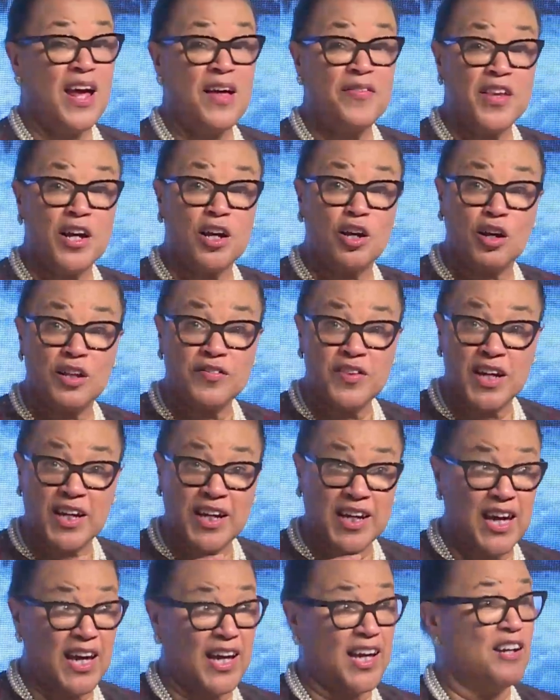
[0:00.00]
And the
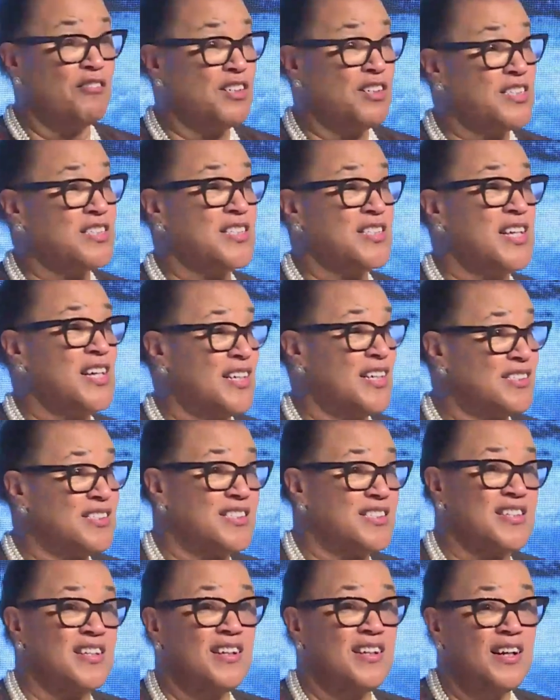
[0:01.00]
kicker is
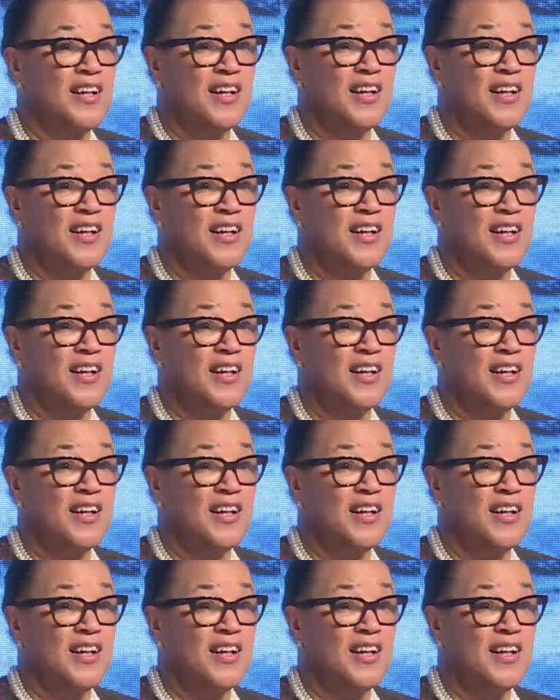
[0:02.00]
this.